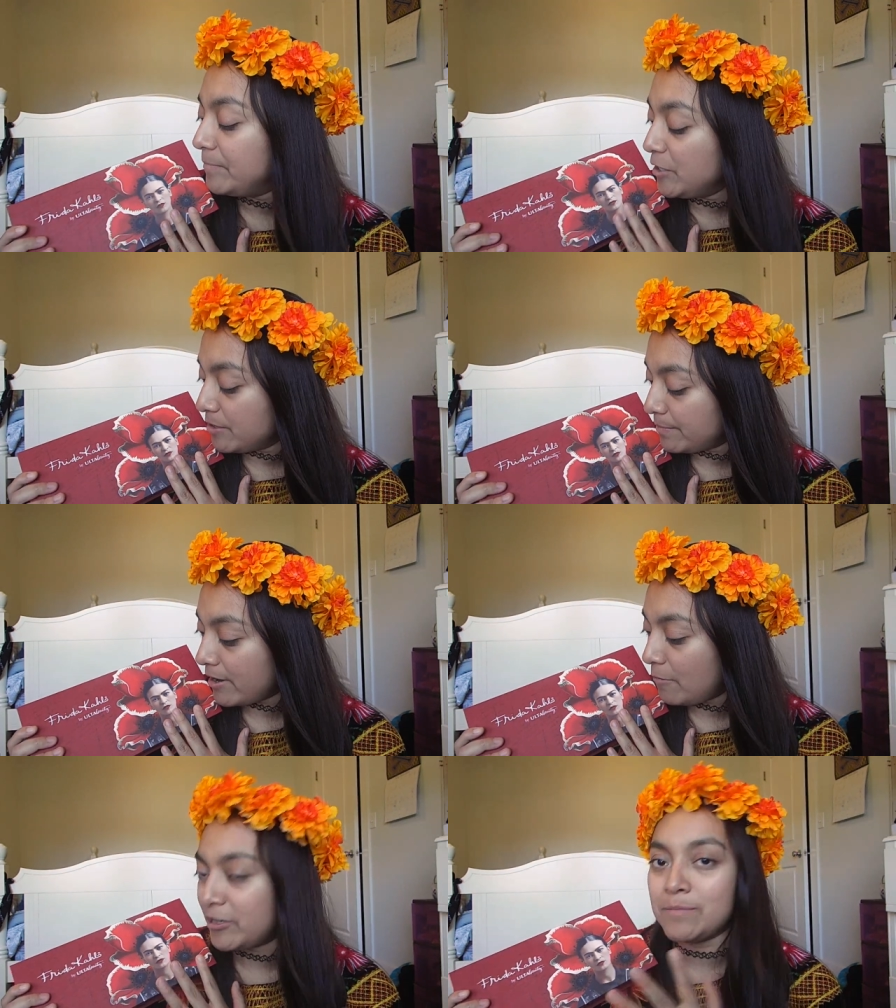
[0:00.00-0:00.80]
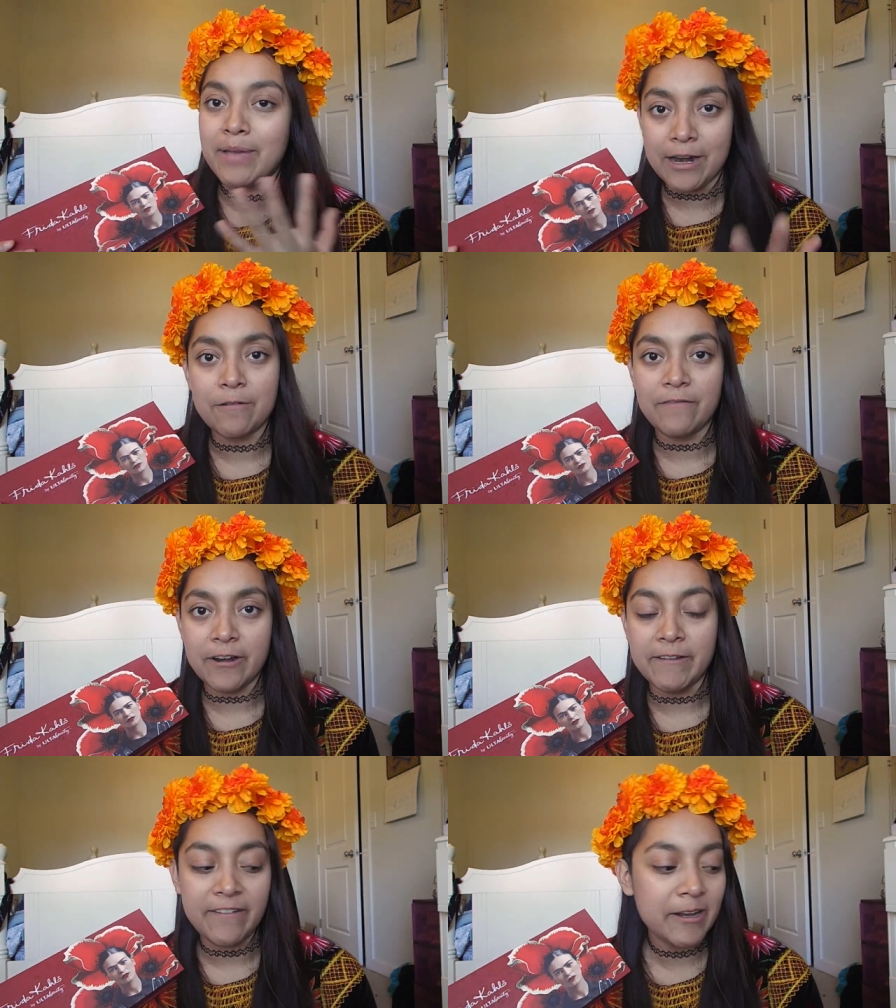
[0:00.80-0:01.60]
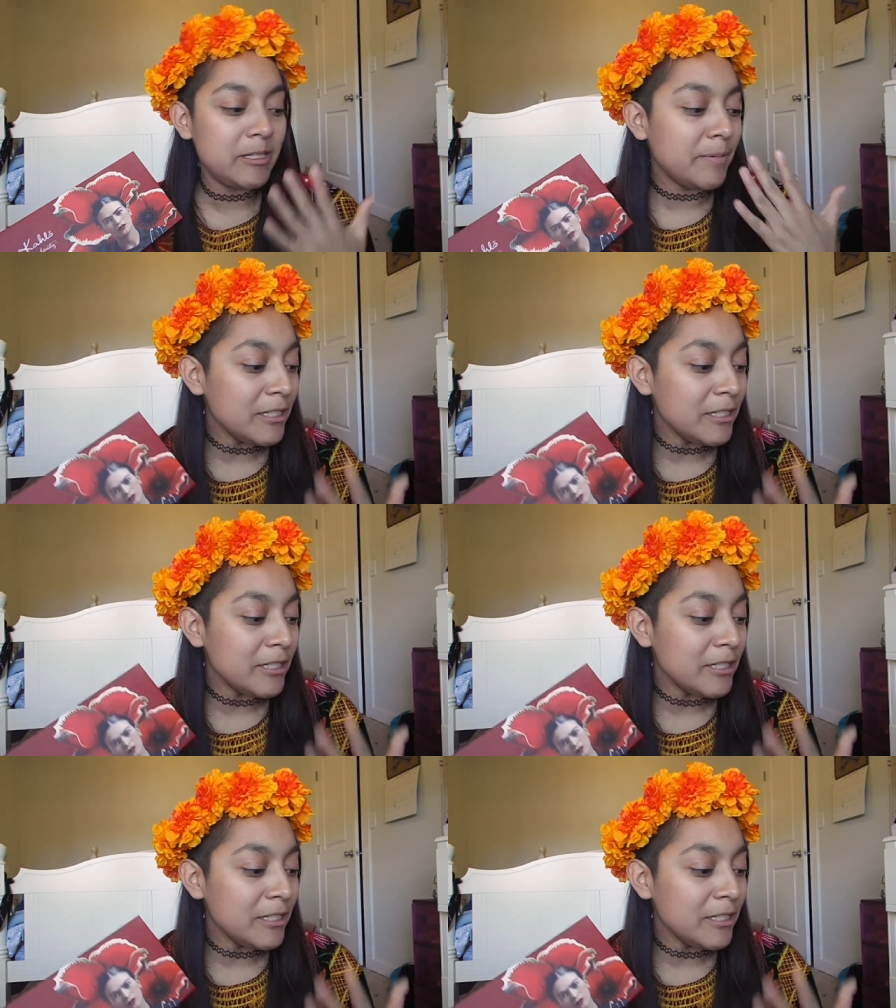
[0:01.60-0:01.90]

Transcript: unibrow, which made her very famous.